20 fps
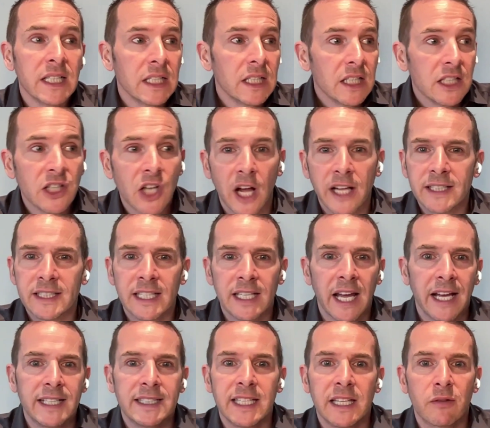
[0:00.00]

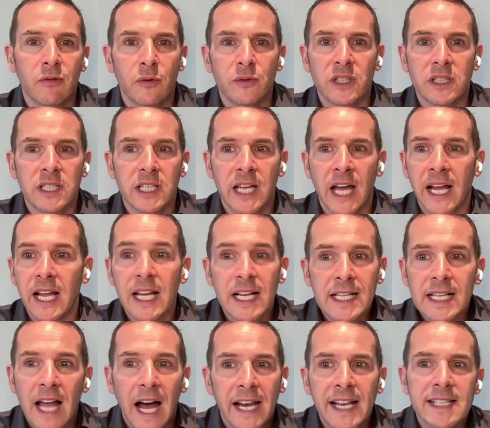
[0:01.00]
1980 through to today.
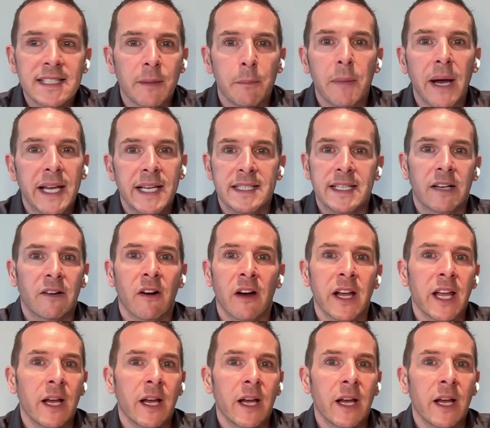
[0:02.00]
And it's amazing, right?